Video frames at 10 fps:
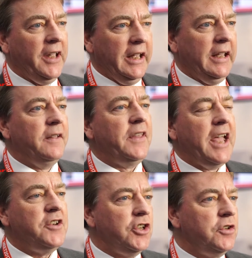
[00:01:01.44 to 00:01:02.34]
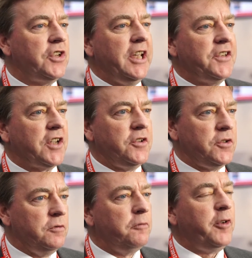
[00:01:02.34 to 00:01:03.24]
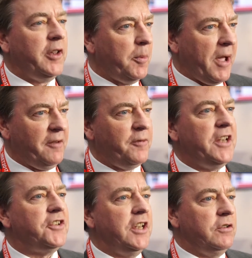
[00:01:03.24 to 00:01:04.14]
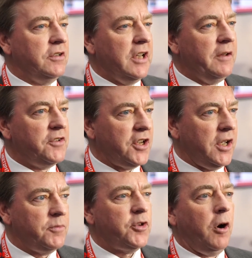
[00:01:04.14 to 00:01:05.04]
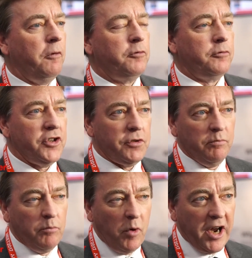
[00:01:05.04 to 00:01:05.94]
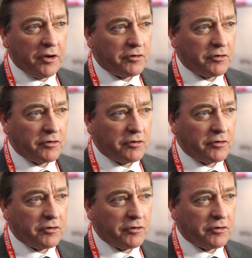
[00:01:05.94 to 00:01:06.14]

the, the end user is going to feel the benefits in, in terms of re,